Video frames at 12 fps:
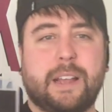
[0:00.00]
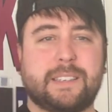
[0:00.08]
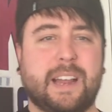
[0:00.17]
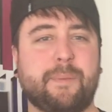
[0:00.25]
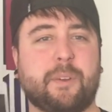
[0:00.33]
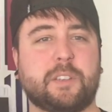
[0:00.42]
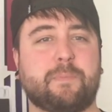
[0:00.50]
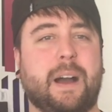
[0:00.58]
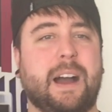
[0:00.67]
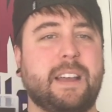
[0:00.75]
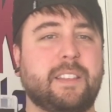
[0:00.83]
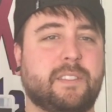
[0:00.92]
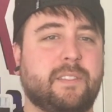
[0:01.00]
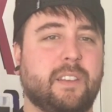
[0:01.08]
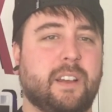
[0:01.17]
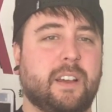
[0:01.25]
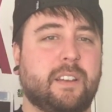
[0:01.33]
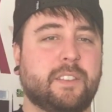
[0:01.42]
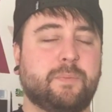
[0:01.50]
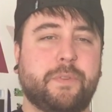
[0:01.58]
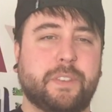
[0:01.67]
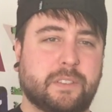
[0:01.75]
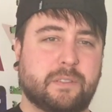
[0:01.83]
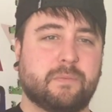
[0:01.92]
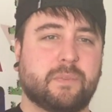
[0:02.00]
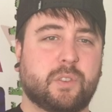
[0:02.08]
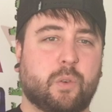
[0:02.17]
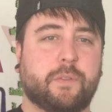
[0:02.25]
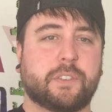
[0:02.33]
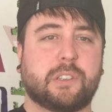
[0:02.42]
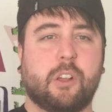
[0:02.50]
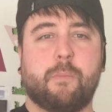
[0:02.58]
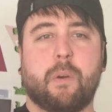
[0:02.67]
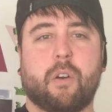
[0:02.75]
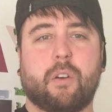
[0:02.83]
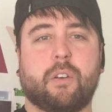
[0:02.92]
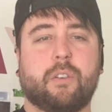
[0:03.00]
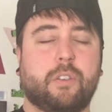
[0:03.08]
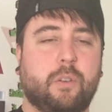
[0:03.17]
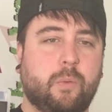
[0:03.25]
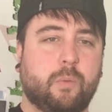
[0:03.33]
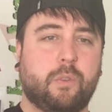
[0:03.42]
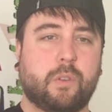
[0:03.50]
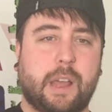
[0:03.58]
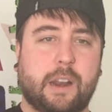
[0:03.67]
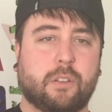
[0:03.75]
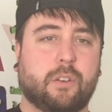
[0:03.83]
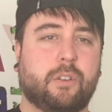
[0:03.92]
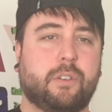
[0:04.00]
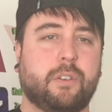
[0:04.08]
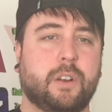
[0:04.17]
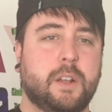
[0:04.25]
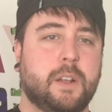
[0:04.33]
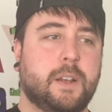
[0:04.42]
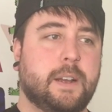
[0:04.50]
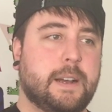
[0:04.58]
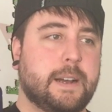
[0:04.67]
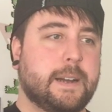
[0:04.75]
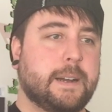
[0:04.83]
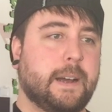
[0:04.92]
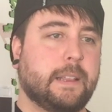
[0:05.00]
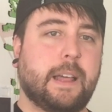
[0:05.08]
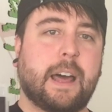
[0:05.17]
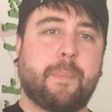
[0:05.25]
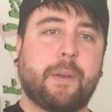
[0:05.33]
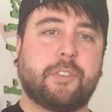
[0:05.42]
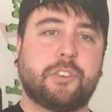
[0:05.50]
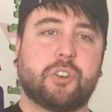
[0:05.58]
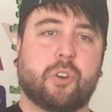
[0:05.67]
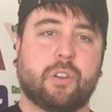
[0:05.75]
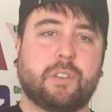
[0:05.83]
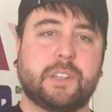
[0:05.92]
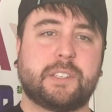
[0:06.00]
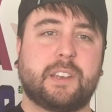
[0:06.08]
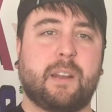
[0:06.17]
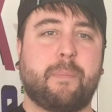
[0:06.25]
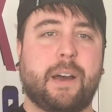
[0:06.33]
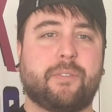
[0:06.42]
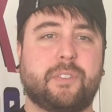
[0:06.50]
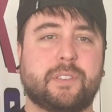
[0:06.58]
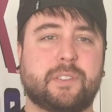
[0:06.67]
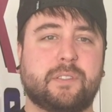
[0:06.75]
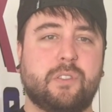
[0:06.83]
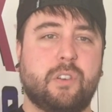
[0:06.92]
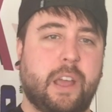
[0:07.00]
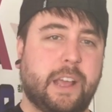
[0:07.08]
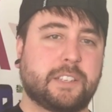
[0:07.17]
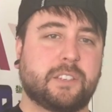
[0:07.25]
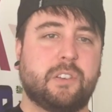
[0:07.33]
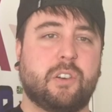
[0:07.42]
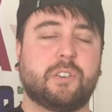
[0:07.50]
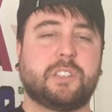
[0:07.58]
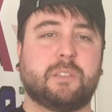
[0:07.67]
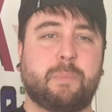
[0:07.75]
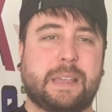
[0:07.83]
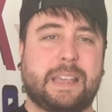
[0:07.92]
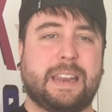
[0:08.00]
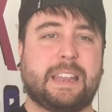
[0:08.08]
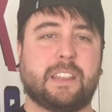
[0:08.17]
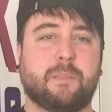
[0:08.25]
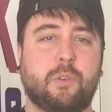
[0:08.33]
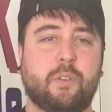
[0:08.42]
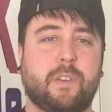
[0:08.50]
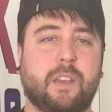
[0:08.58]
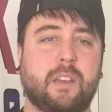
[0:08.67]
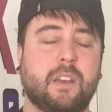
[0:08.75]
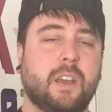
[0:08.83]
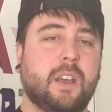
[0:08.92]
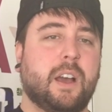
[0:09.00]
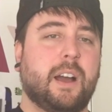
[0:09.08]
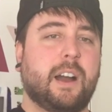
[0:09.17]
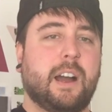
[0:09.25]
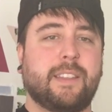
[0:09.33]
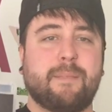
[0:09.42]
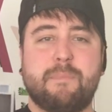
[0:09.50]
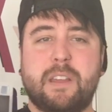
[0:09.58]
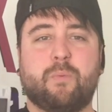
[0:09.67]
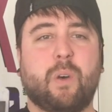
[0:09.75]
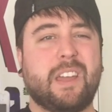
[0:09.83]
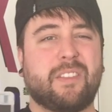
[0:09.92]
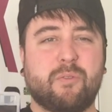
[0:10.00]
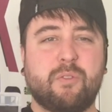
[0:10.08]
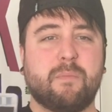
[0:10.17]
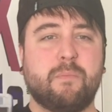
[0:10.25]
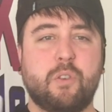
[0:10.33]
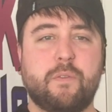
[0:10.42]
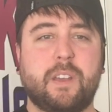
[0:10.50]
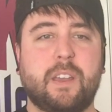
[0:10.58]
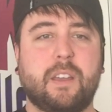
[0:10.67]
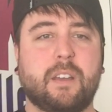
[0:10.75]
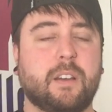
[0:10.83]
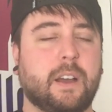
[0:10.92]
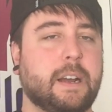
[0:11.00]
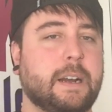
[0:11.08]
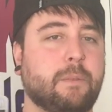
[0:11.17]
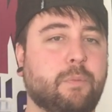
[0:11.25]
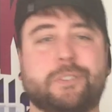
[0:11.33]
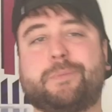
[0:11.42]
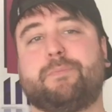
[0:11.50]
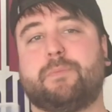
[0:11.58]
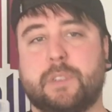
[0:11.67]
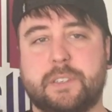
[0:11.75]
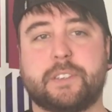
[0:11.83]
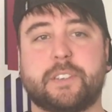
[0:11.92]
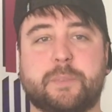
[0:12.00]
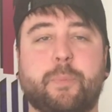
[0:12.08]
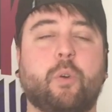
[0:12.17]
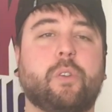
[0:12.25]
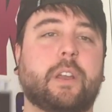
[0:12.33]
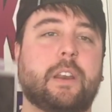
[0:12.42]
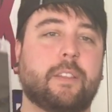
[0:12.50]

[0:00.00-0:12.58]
As time goes by, this movie is sort of a slow burner. You kind of learn a lot about the journalist and about this ex-nurse at the beginning of the movie. And then midway through the movie, which this isn't spoiling